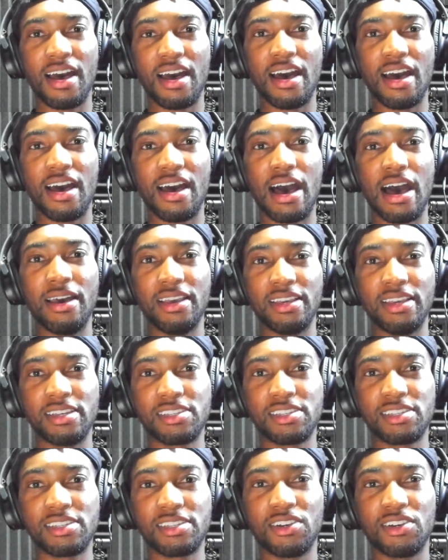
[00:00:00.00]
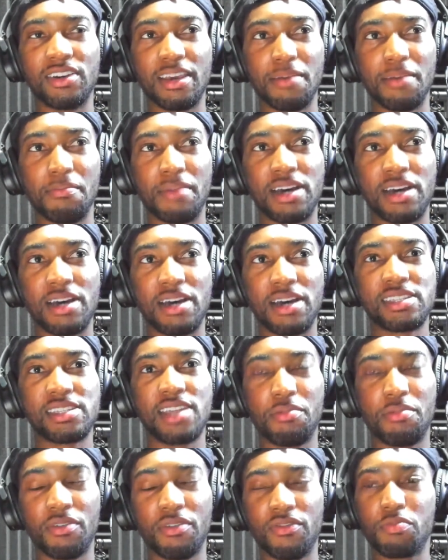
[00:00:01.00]
It's gonna get my
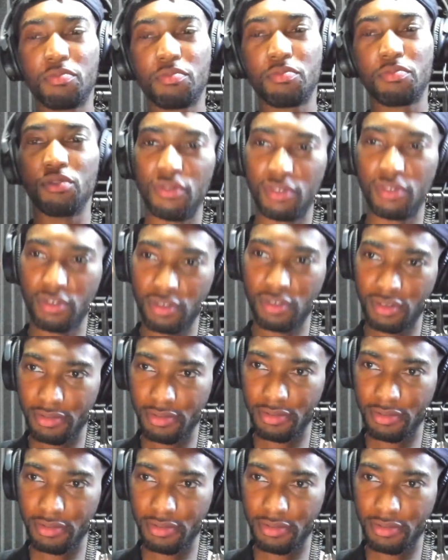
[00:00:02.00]
stamp of approval.